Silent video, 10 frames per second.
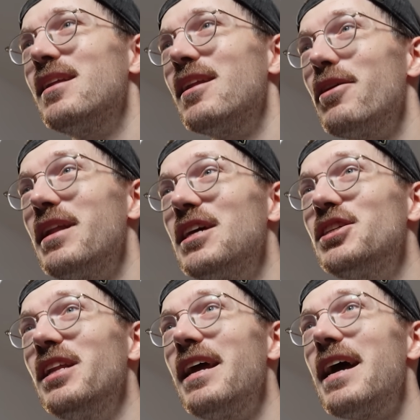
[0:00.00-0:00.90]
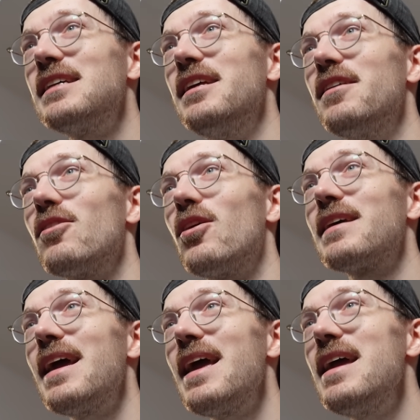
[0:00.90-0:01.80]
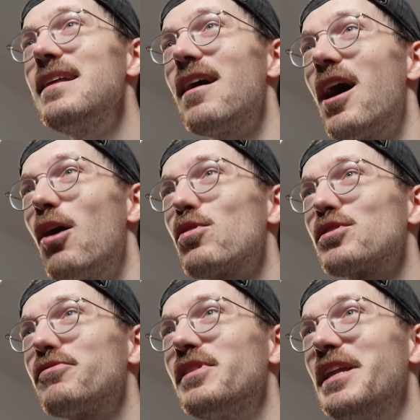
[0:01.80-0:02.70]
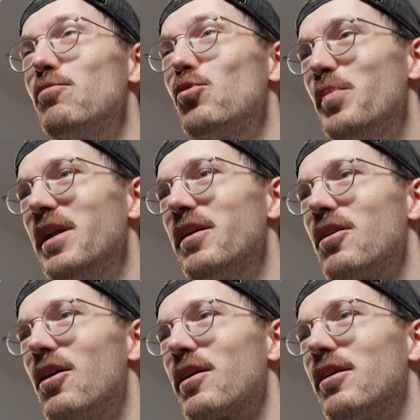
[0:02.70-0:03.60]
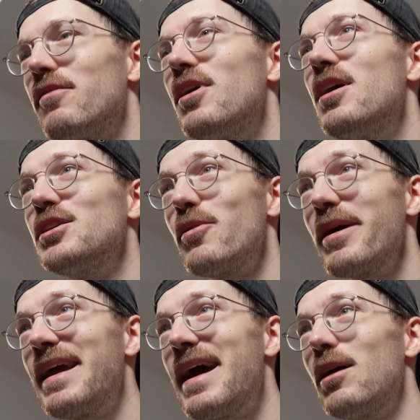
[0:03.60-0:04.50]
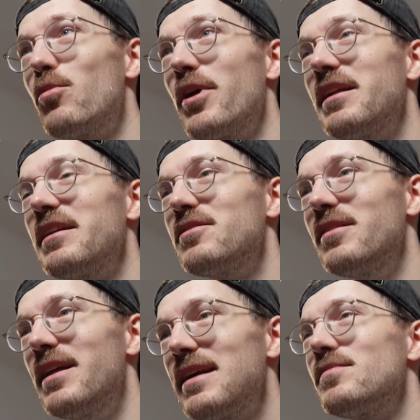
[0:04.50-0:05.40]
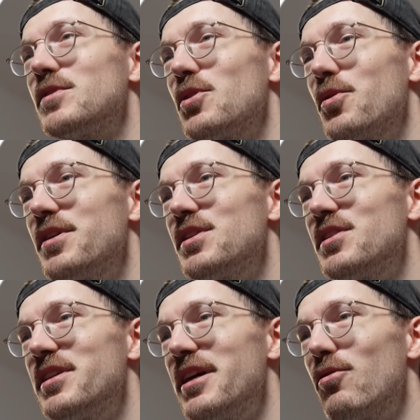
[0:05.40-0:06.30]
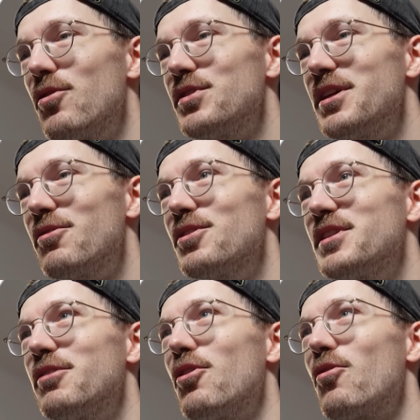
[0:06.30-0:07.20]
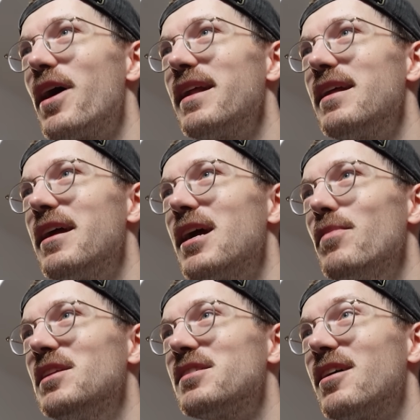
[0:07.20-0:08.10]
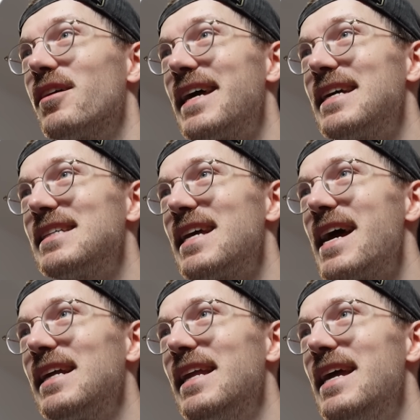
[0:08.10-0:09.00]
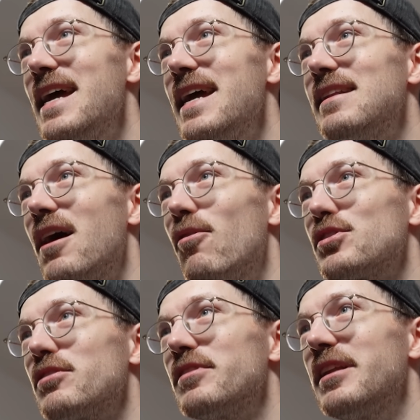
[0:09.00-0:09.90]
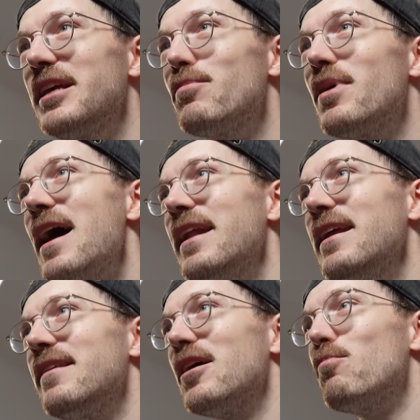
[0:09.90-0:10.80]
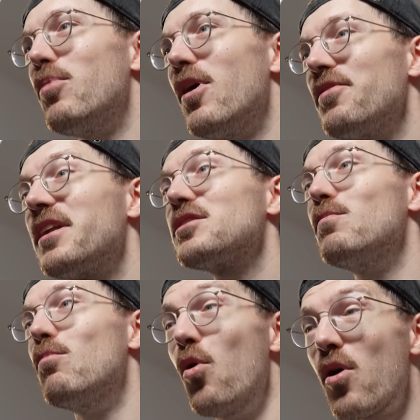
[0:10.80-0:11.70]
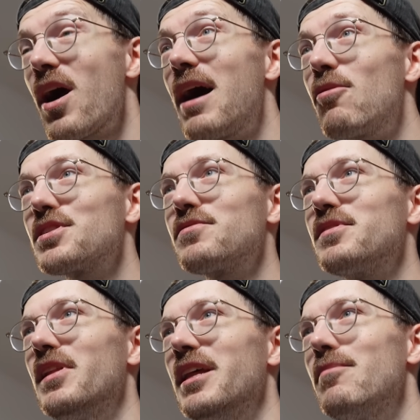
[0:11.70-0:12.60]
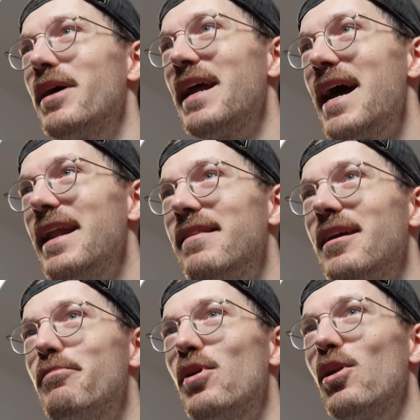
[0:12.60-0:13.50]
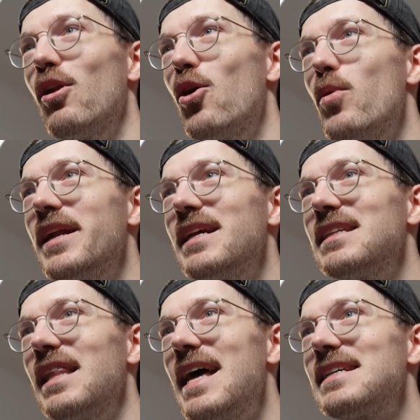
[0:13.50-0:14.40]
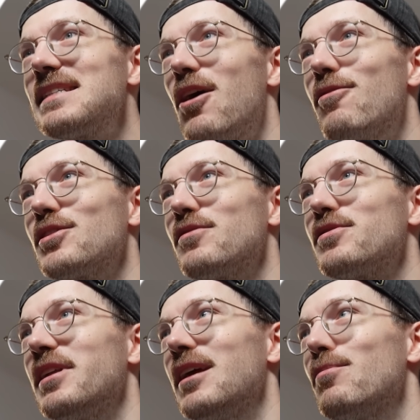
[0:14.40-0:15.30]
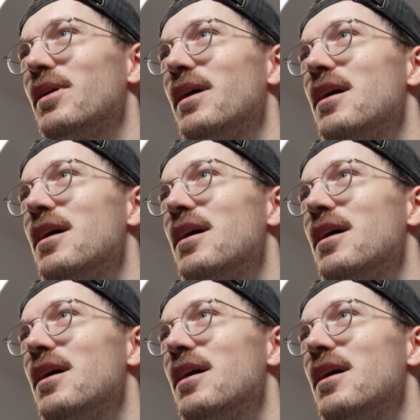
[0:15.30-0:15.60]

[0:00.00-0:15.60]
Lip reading: Now, initially, I actually thought 8 hours of sleep would be the cutoff, so I calibrated it to that. So the 000 right here means I got exactly 8 hours of sleep. Anything above that is more hours of sleep, and anything below it is less hours of sleep.